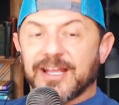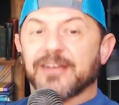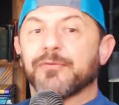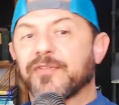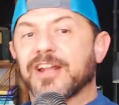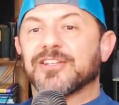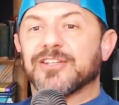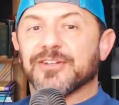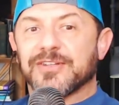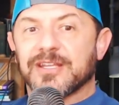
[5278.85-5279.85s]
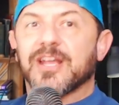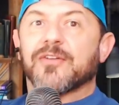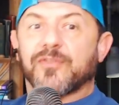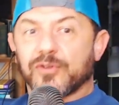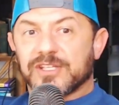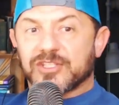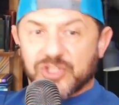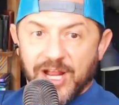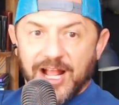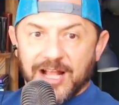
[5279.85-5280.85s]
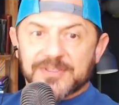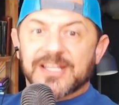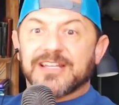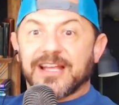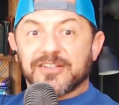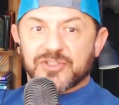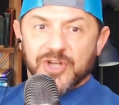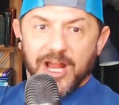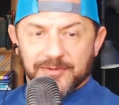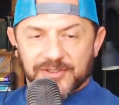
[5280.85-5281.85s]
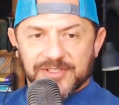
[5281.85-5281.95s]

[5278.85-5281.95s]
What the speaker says: Now we've got a union for these jobs. Now these jobs are